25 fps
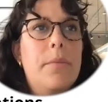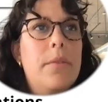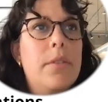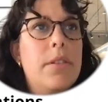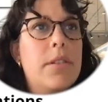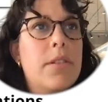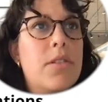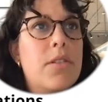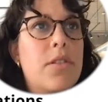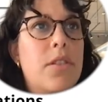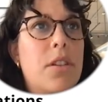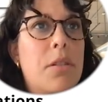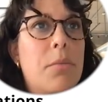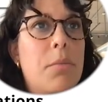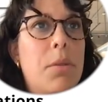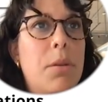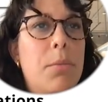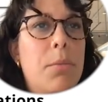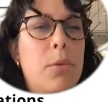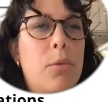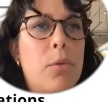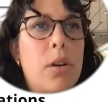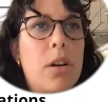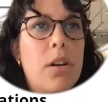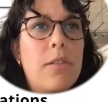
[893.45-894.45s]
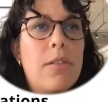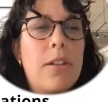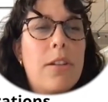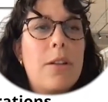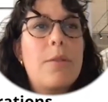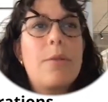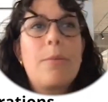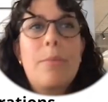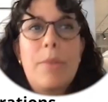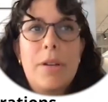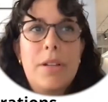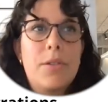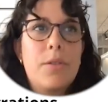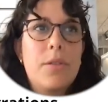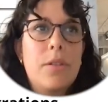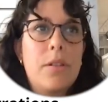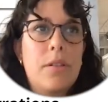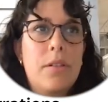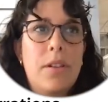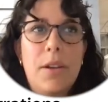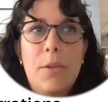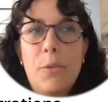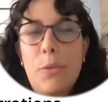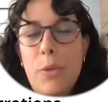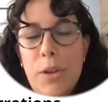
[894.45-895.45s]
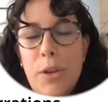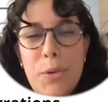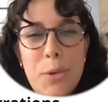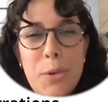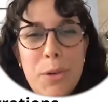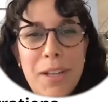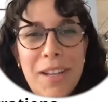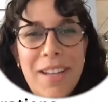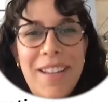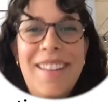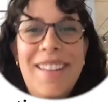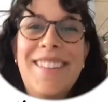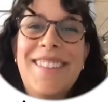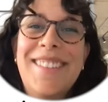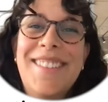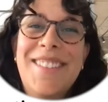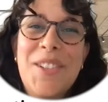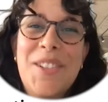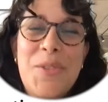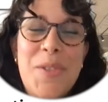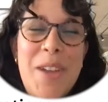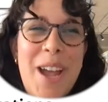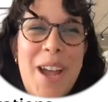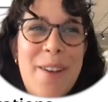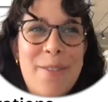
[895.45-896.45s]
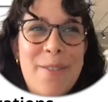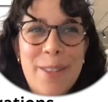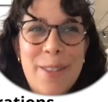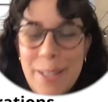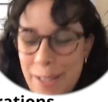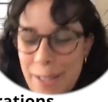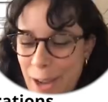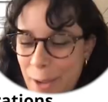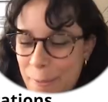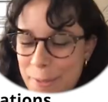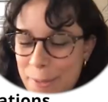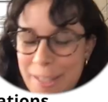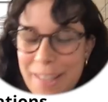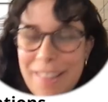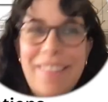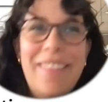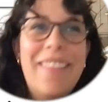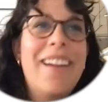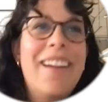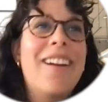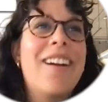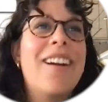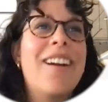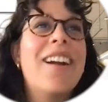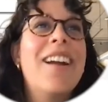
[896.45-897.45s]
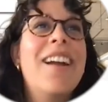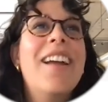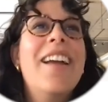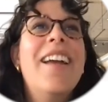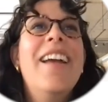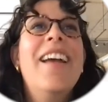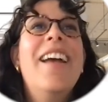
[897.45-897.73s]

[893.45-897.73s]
It's not people work, but okay, recruiting. So we have a little update there.